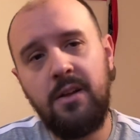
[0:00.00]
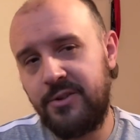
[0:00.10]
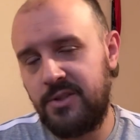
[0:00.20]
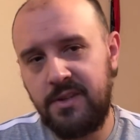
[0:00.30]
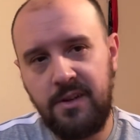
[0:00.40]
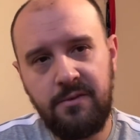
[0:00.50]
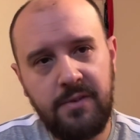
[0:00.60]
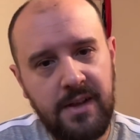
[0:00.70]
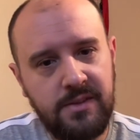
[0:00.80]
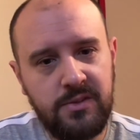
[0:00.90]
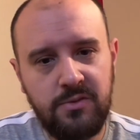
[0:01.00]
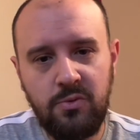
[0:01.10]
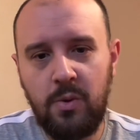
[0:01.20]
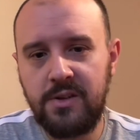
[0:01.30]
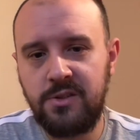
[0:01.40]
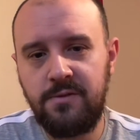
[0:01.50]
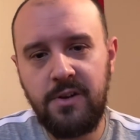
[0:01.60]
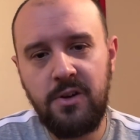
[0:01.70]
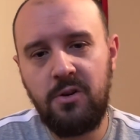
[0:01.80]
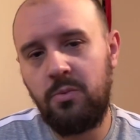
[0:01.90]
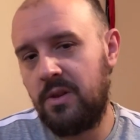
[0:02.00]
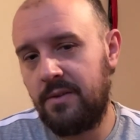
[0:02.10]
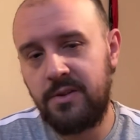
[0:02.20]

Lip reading: Argentinian friends who watch this video would love